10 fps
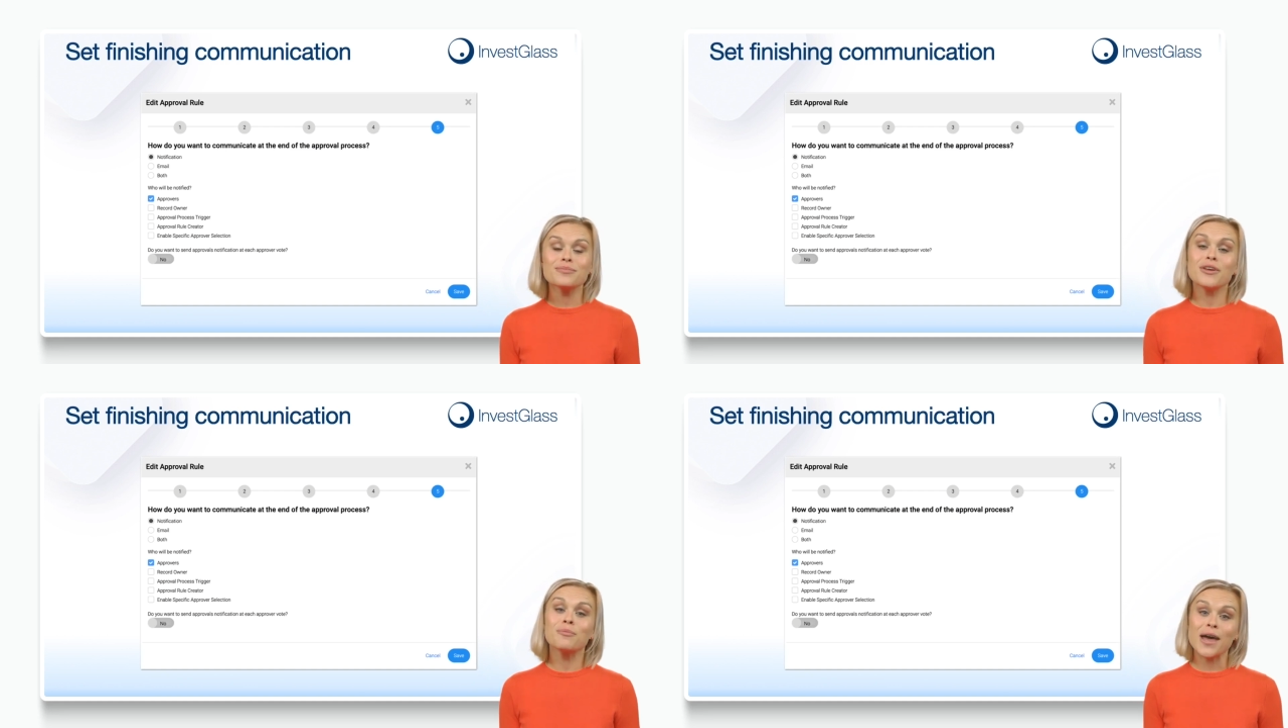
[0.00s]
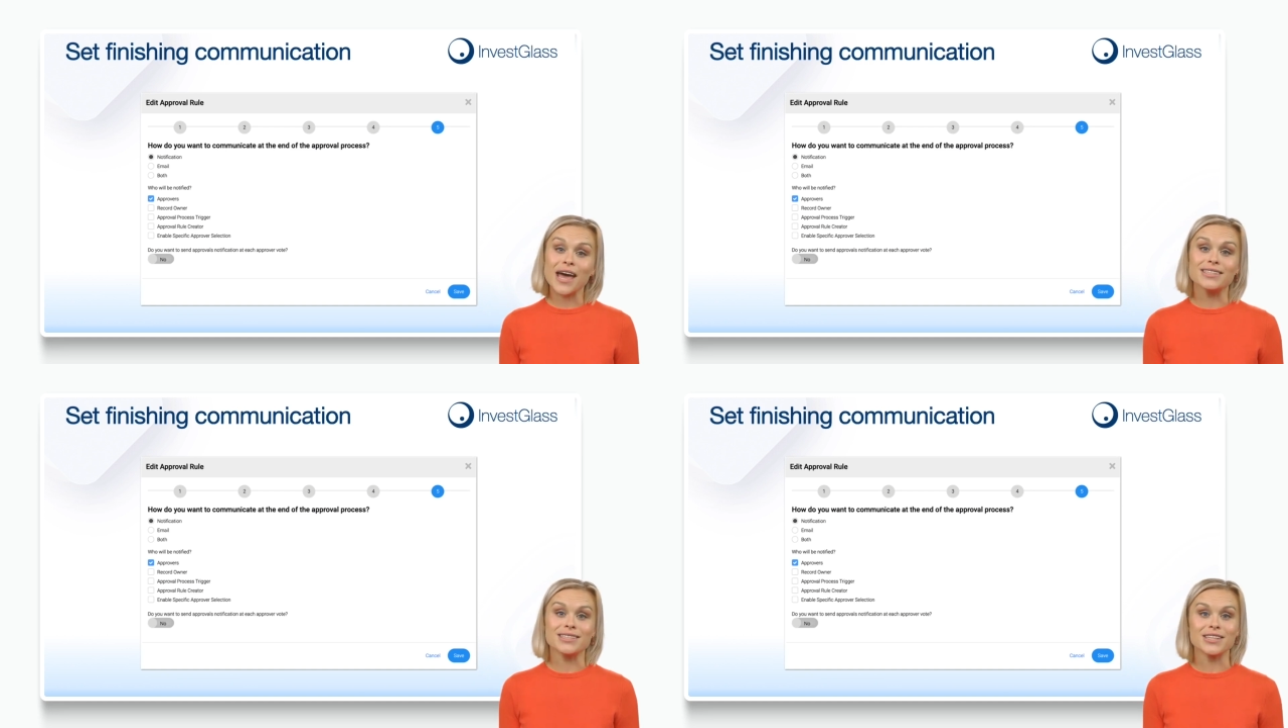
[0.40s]
The
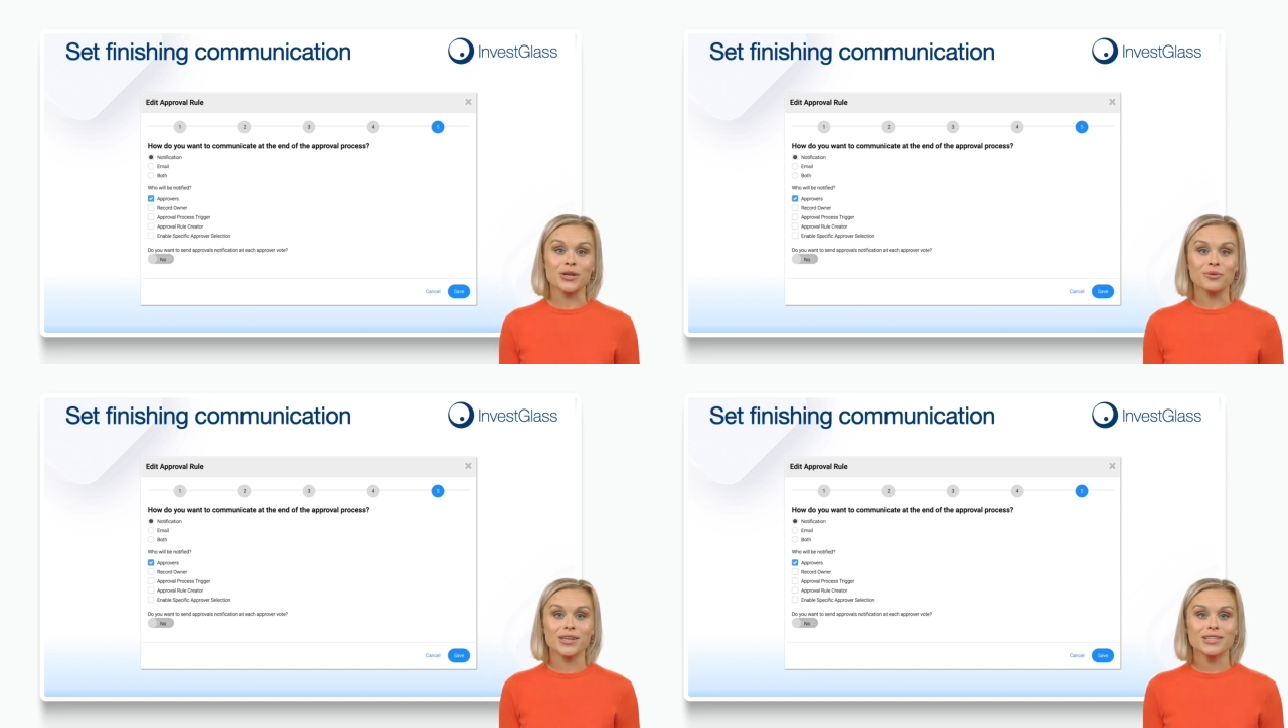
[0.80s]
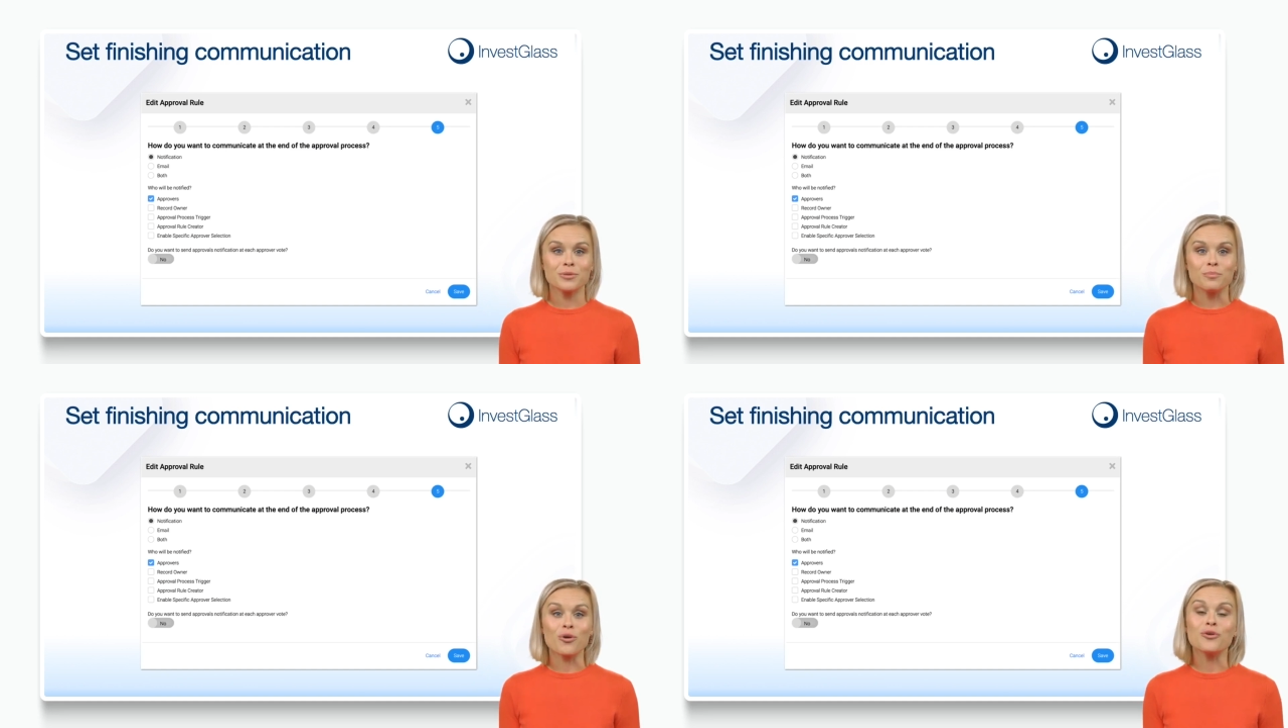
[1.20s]
last step in this
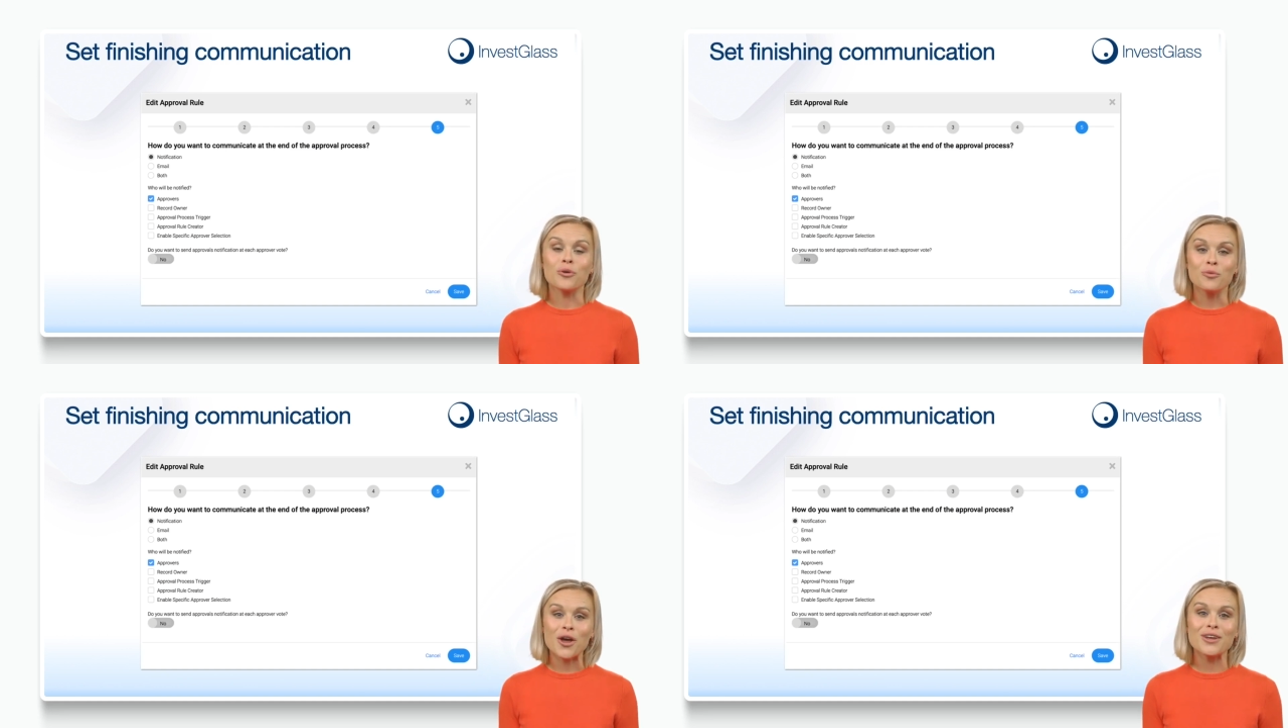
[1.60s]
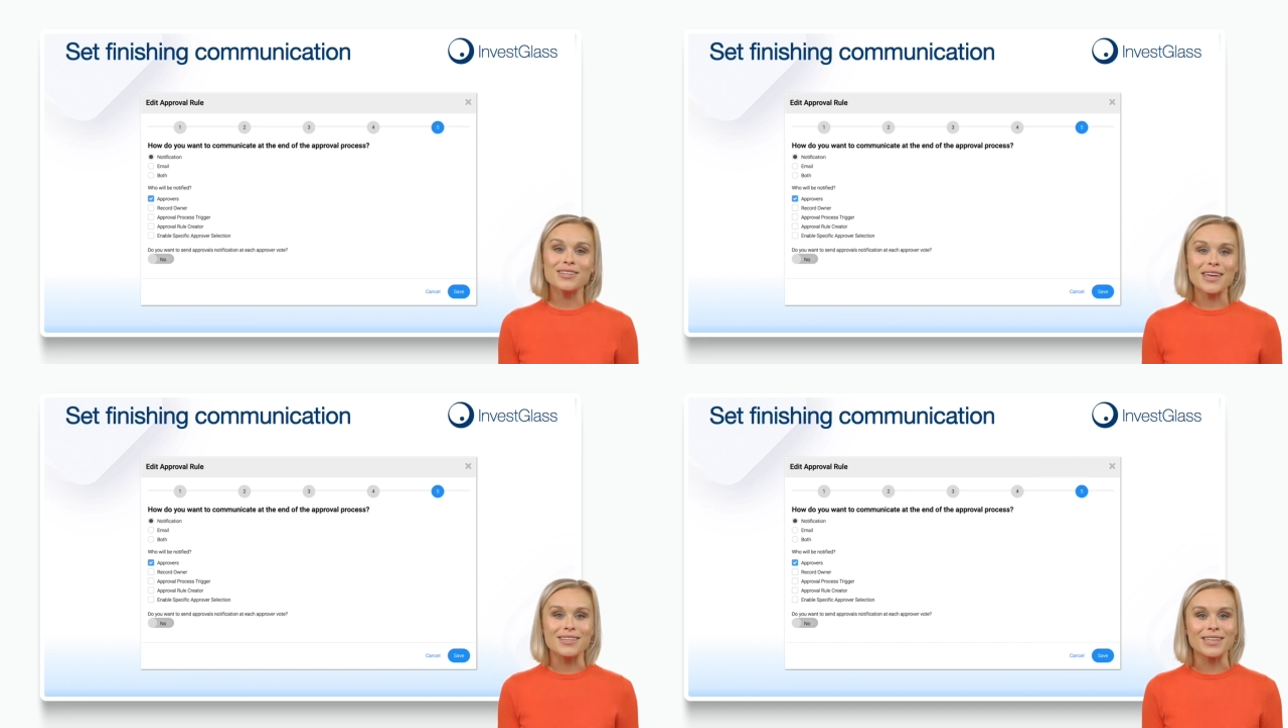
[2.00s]
approval
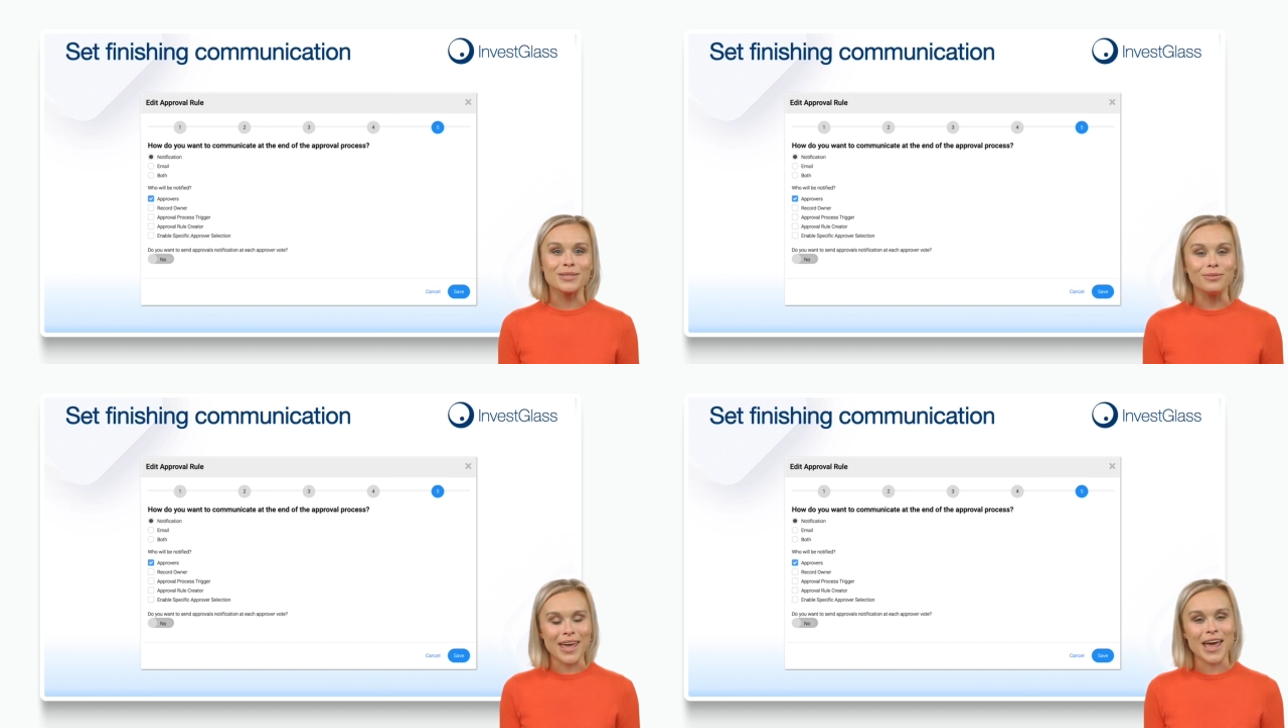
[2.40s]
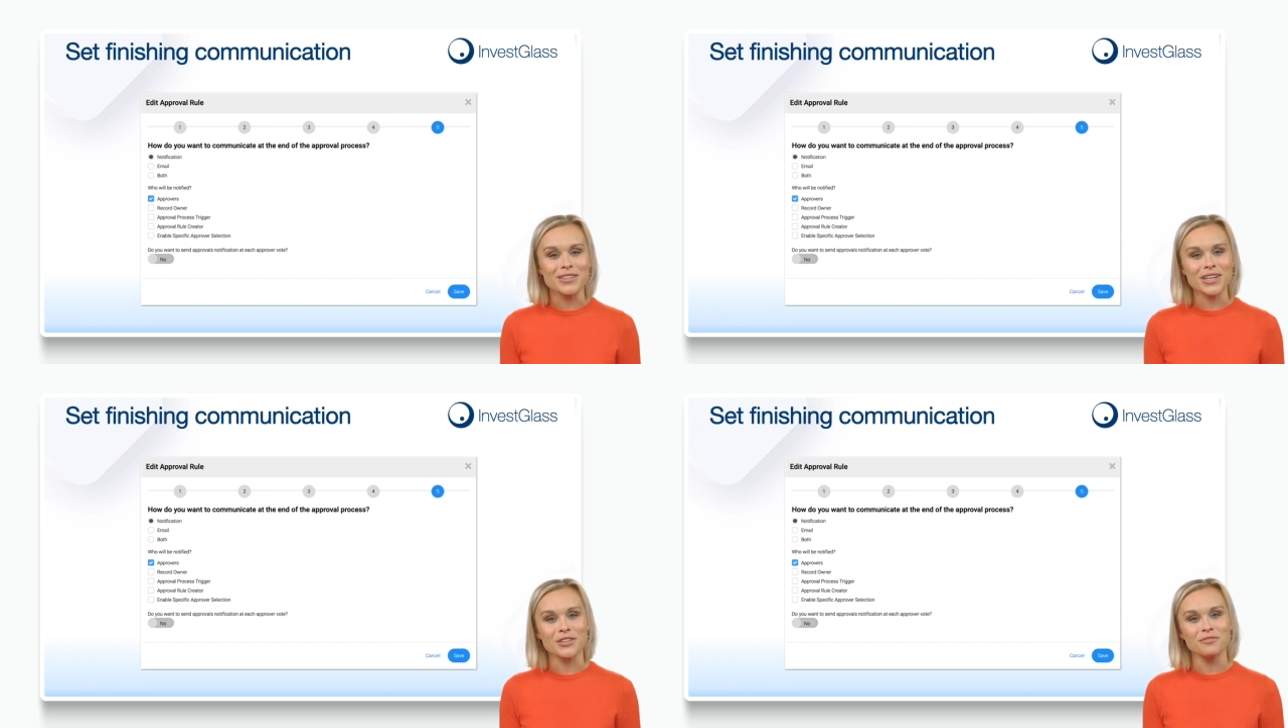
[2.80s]
process is the
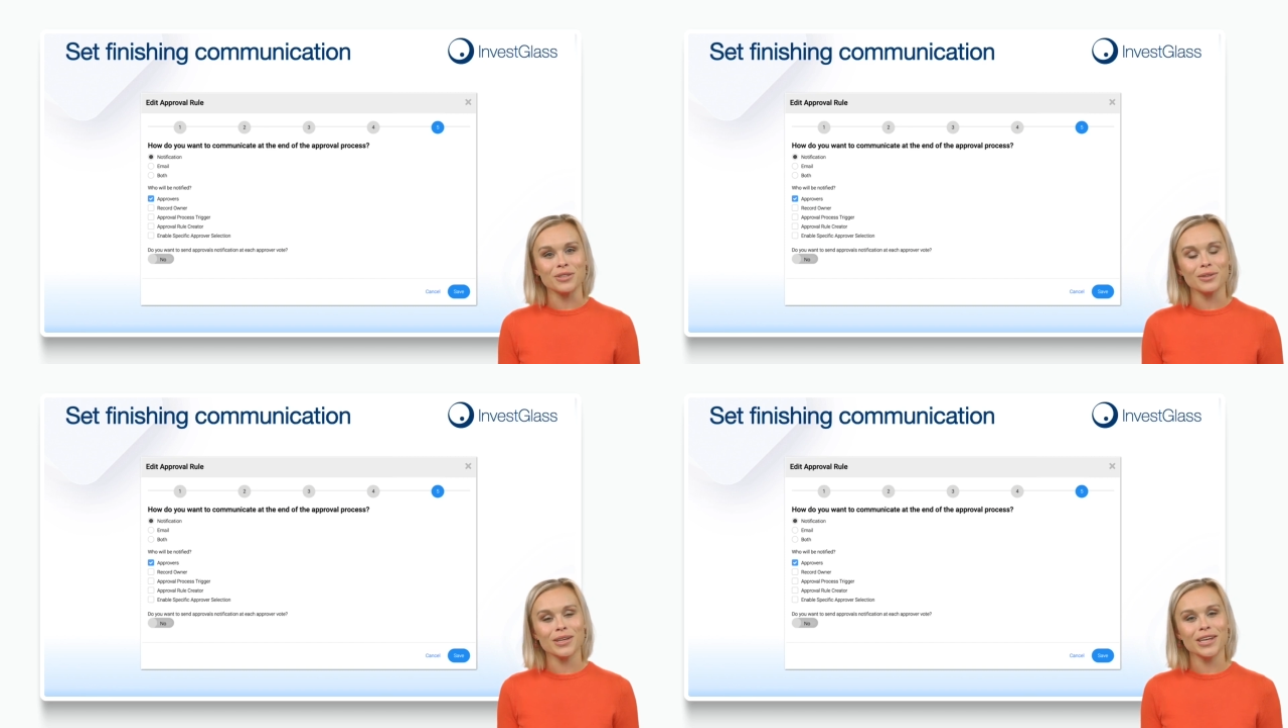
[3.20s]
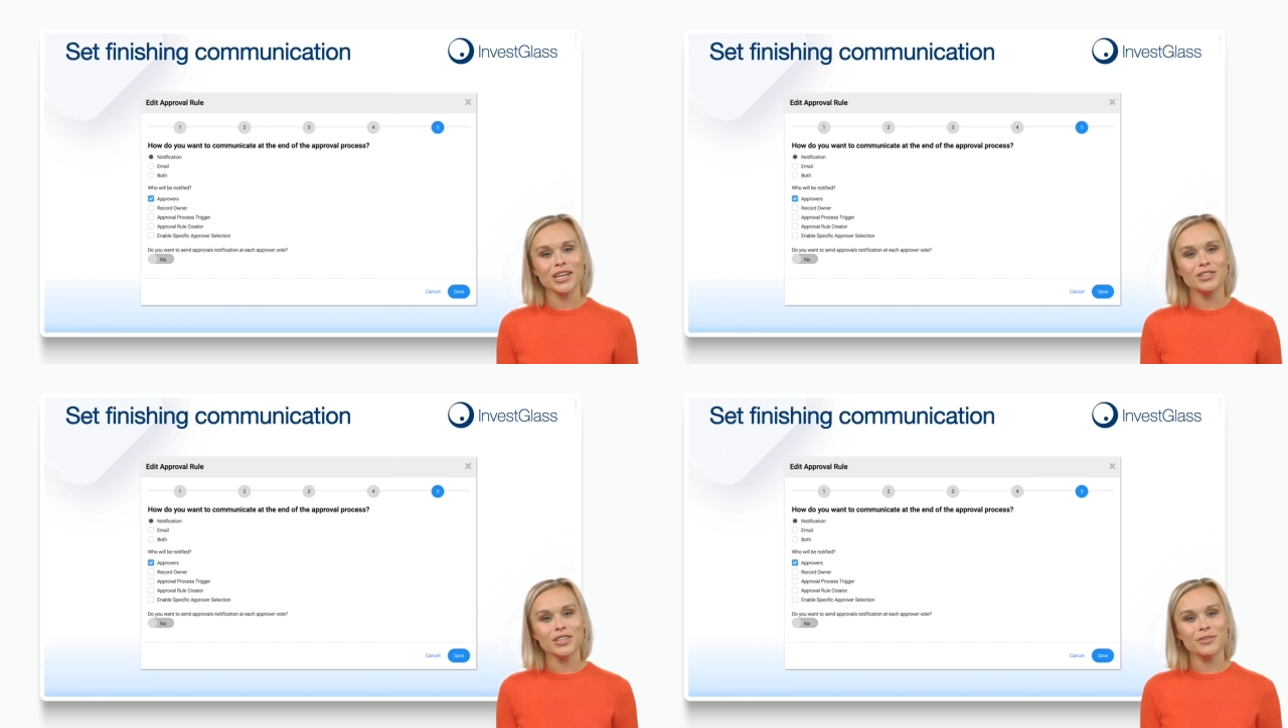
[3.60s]
ending of
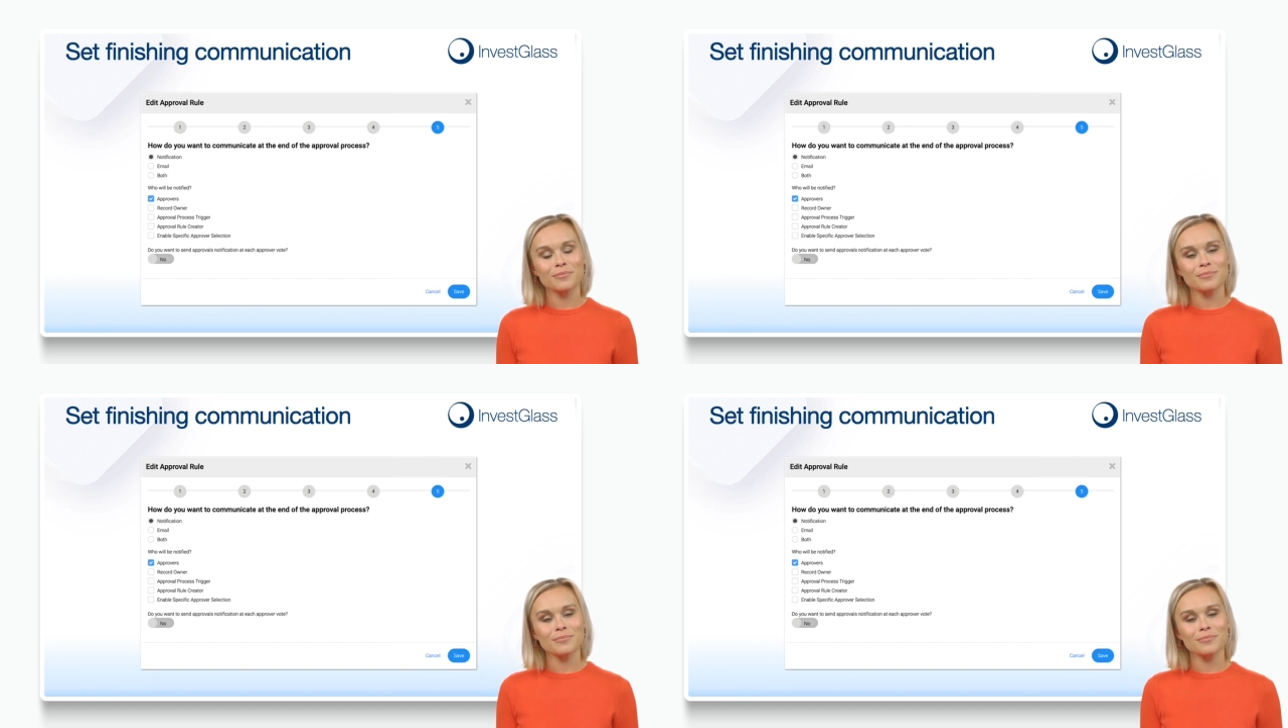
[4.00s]
communication.